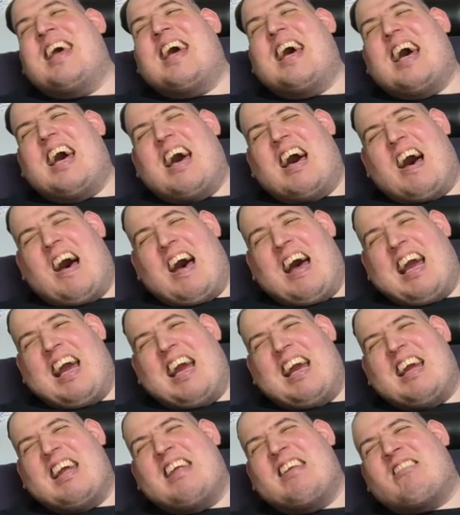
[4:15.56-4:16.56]

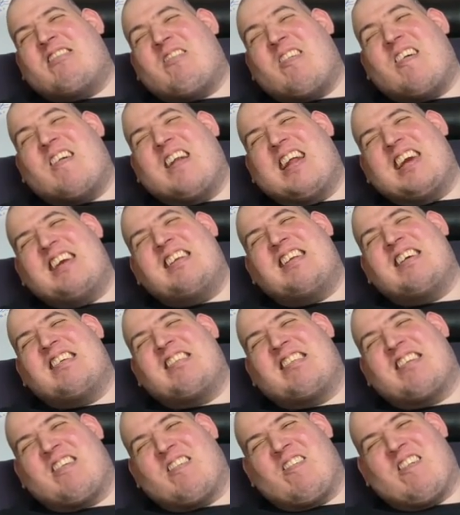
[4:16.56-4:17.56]
I strongly
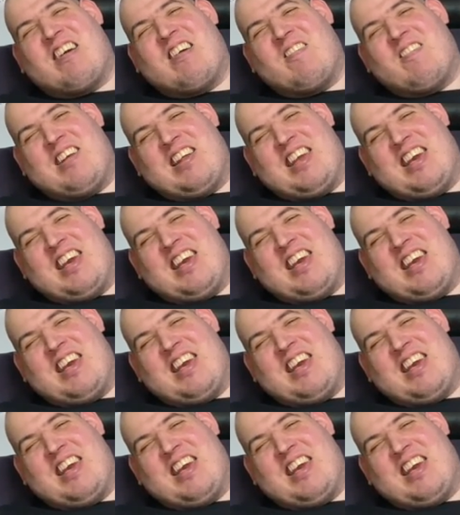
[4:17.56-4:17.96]
disagree with you,